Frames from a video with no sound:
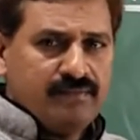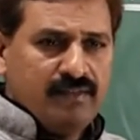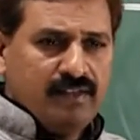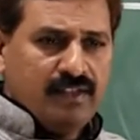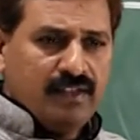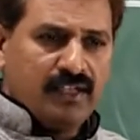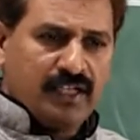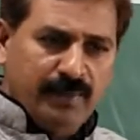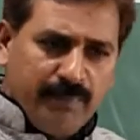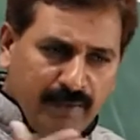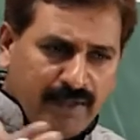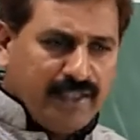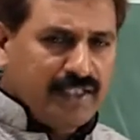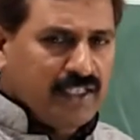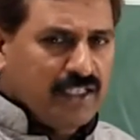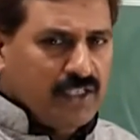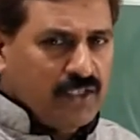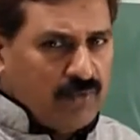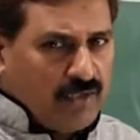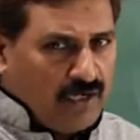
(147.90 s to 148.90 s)

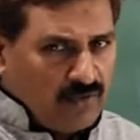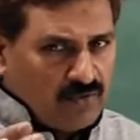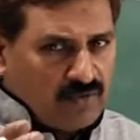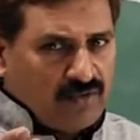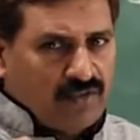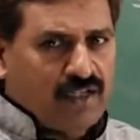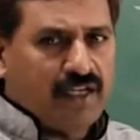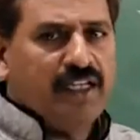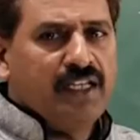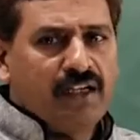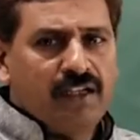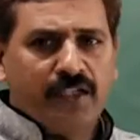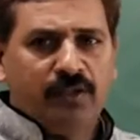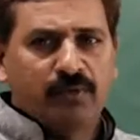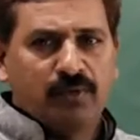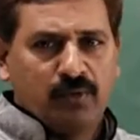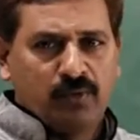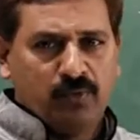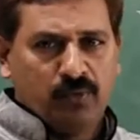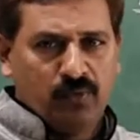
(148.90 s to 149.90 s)
Remaining you have to try on
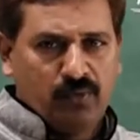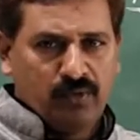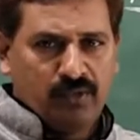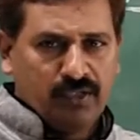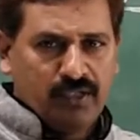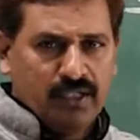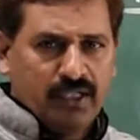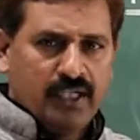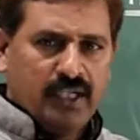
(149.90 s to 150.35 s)
your own.